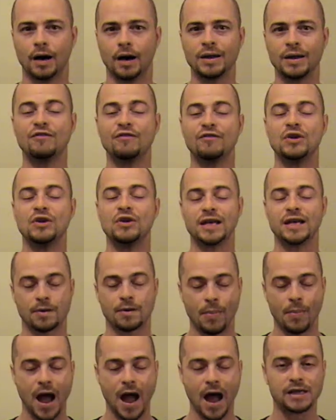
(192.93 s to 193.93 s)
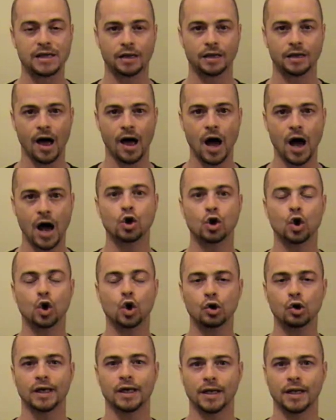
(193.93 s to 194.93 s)
if he has to pass a lot
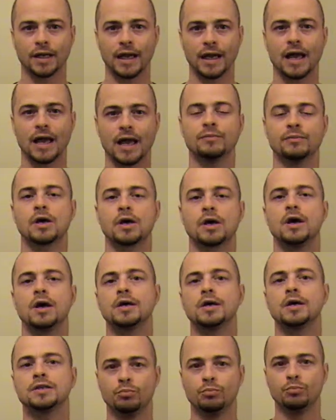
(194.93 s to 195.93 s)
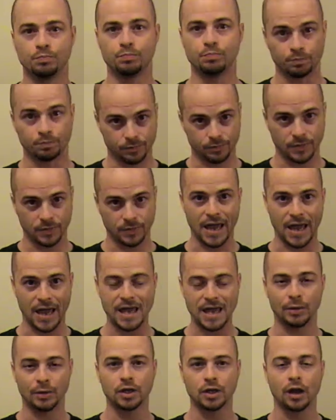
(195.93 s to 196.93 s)
early in games, to
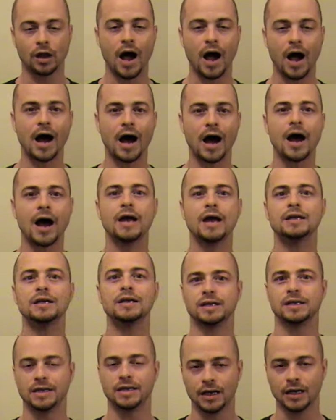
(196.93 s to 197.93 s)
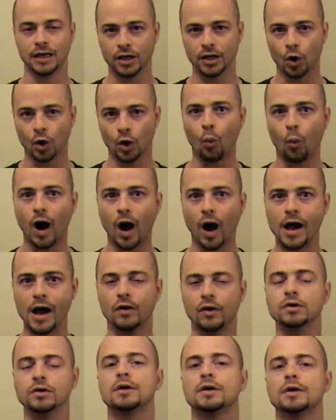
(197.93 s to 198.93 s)
aim a little high, to get a little
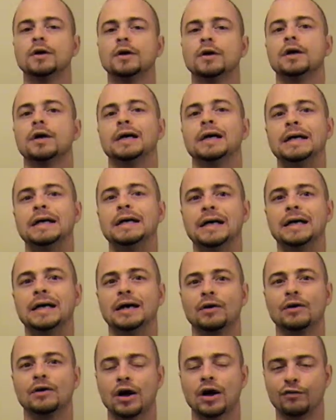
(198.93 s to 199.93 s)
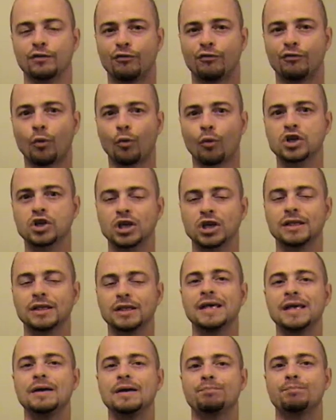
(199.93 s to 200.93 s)
wild.
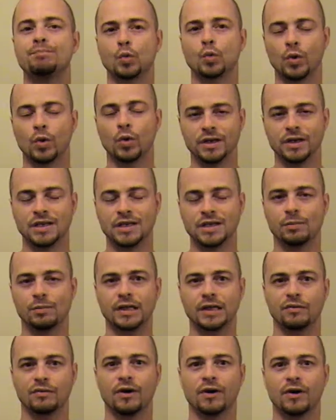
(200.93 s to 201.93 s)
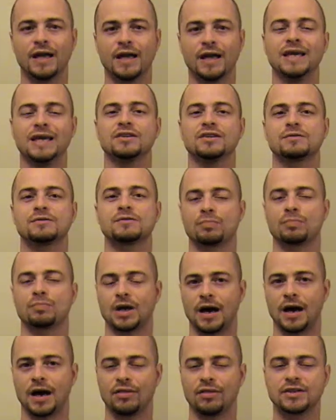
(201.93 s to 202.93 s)
Unfortunately, with a team like the Vikings,
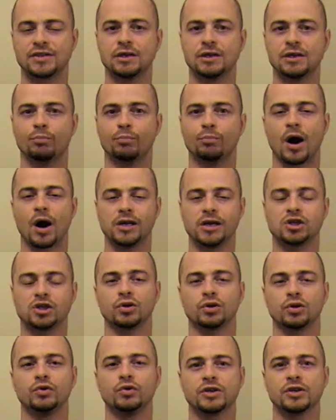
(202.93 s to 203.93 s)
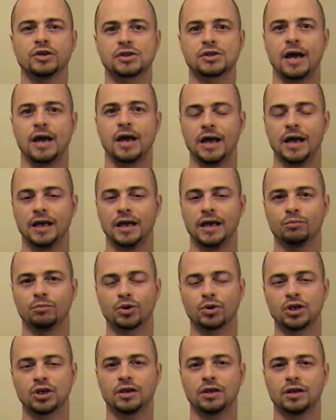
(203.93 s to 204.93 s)
and I see Brad Childress in
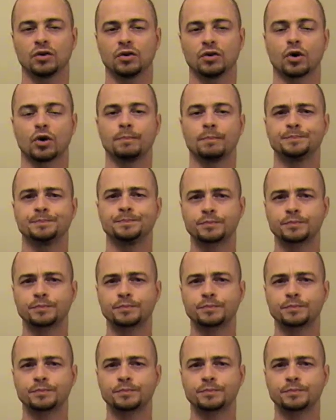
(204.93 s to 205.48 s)
particular